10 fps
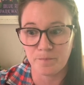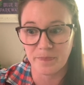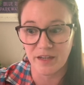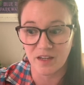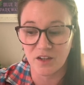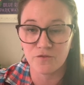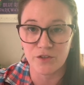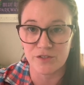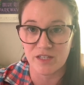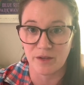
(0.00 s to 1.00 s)
It can
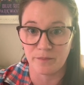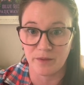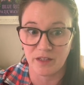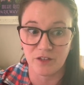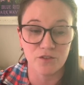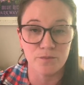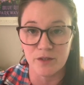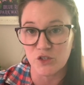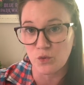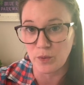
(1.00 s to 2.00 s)
confuse them even
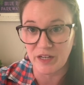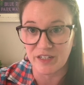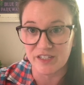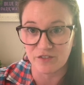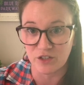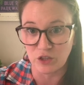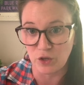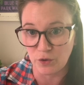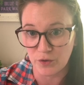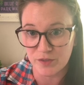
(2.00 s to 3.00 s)
between different
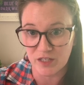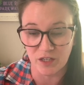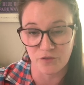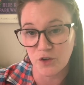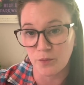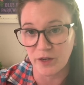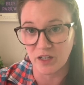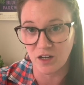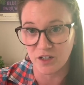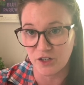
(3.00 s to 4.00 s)
logos. Like if you're
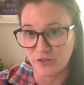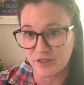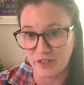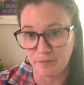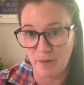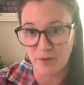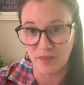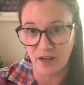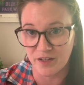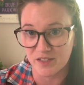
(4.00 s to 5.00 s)
bringing on a new team member
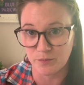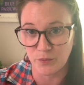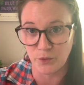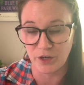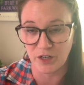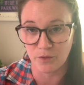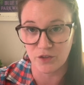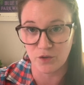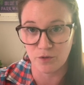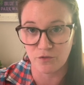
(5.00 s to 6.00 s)
that hasn't been working with
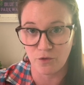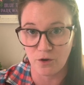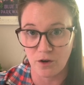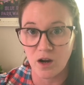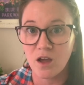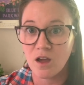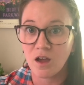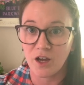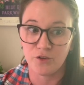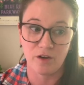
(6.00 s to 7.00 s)
you before,
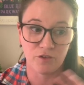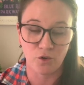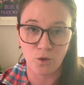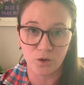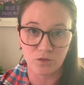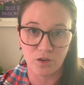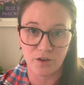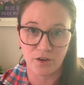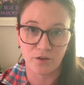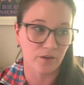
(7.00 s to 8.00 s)
and you have an old
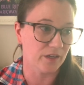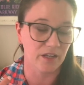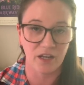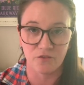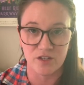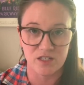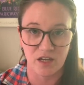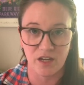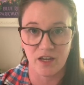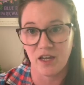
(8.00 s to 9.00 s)
logo in Canva,
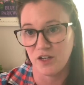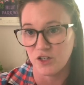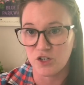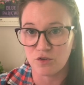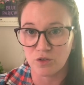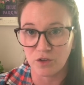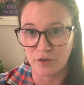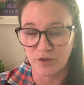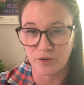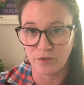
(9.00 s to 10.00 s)
say, and a new
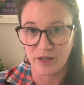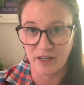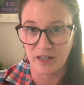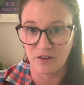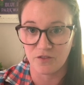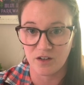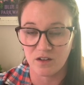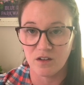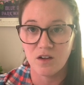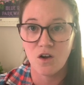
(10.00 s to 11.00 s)
logo in
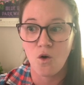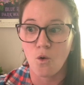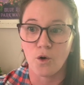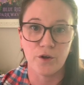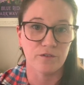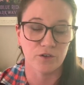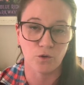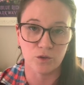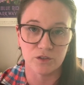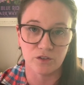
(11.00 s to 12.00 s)
Canva, or you have an
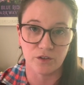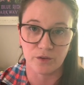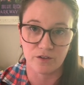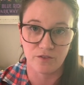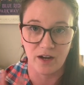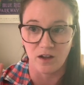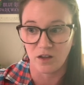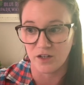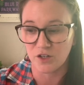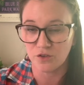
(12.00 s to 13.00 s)
old logo in a file
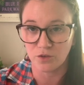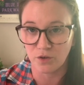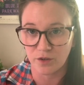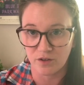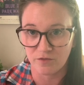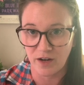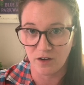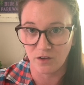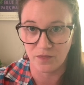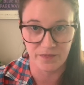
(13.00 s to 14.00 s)
and a new logo in a
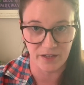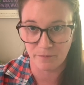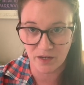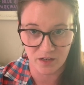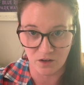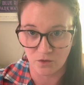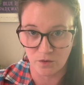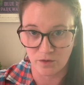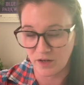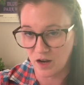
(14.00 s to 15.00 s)
file, they might
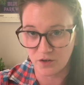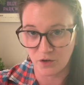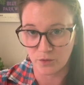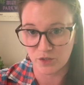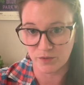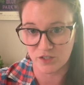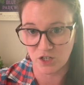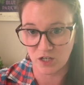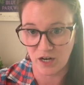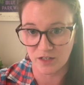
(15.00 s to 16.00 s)
not know which one's
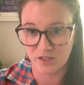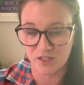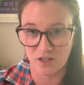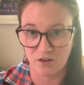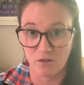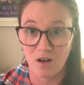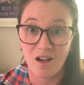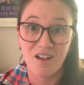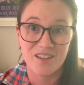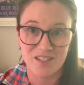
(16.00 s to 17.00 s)
correct. So
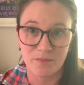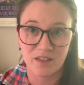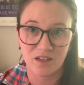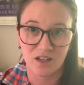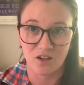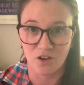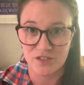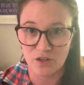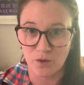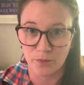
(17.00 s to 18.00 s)
something that can
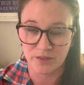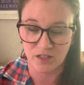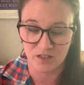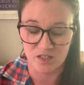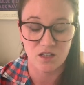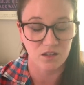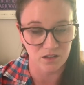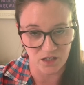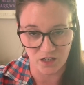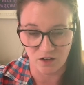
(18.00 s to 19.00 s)
also help with that is
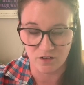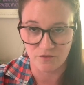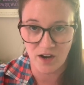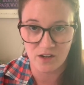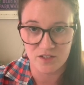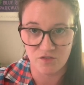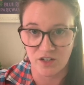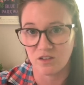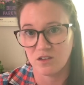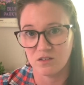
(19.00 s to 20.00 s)
cleaning out your files
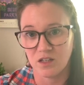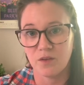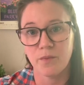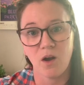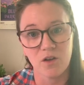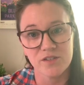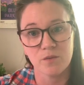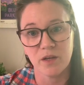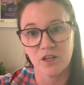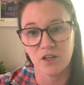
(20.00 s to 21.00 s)
regularly, but also
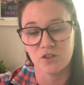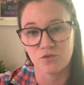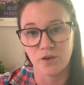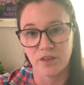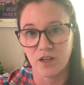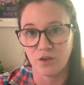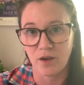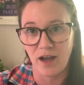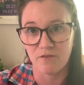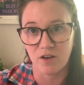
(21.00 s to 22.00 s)
making sure that you
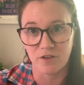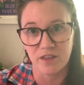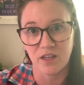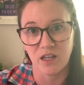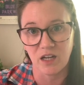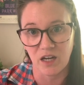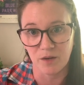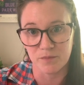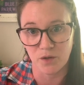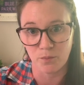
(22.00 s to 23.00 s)
have everything
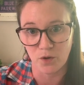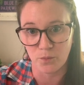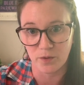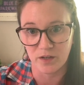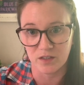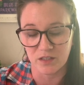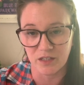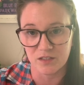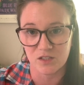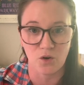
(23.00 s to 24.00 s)
named
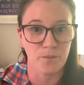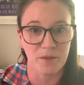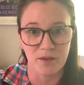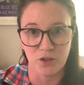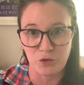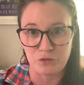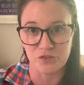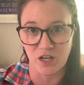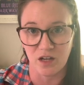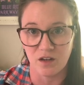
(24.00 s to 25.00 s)
appropriately. So maybe you've
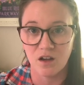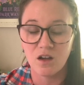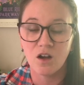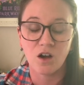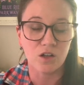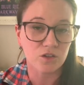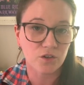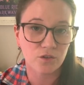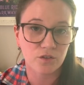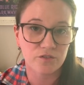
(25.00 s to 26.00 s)
done a
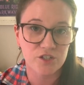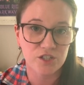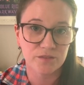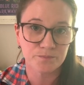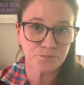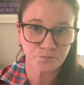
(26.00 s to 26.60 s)
logo revision.